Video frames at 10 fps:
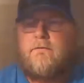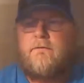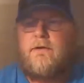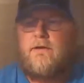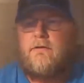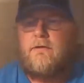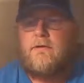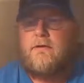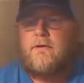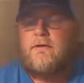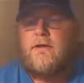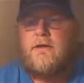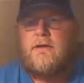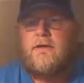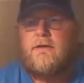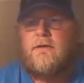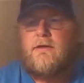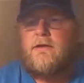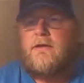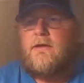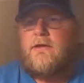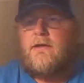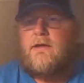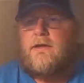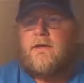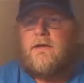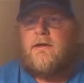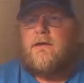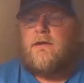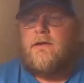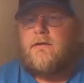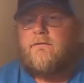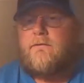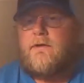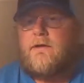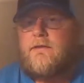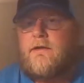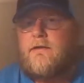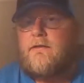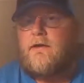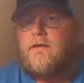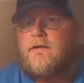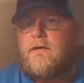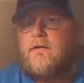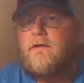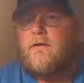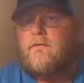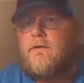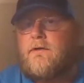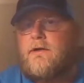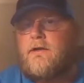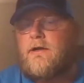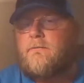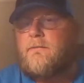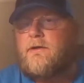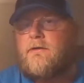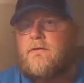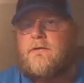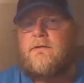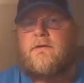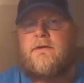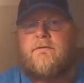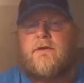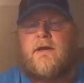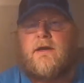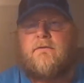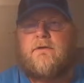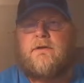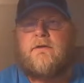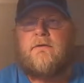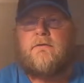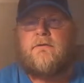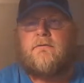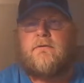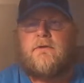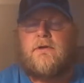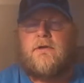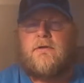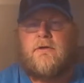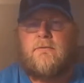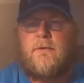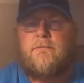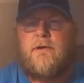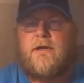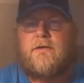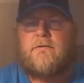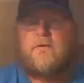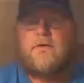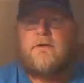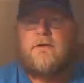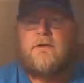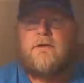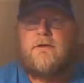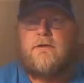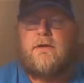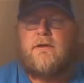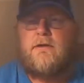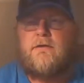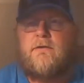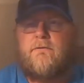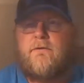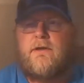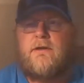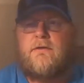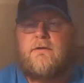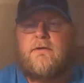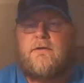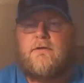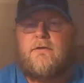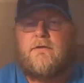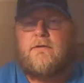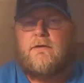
video earlier today. If I think a lot of y'all have already commented on it. If you haven't, go look, go on my page, look at it, and don't forget to